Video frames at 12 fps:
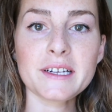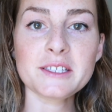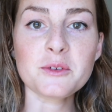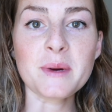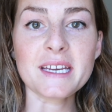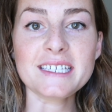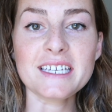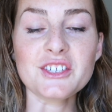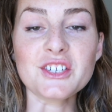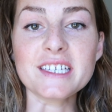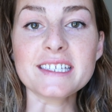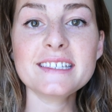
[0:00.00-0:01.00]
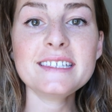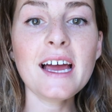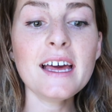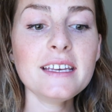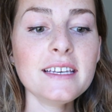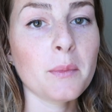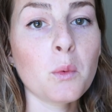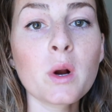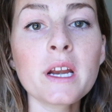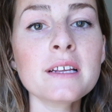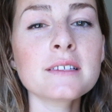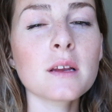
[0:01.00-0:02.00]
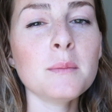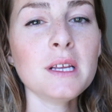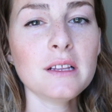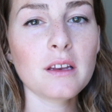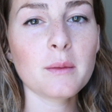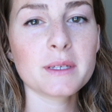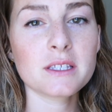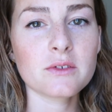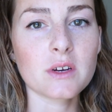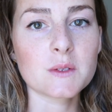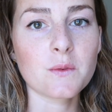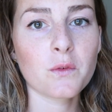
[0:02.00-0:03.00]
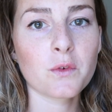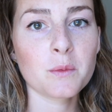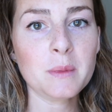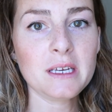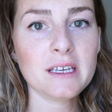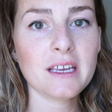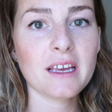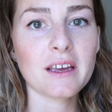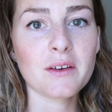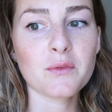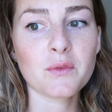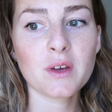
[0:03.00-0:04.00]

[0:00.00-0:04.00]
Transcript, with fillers: So meditation is done. Mornings can be a little bit stressful for me if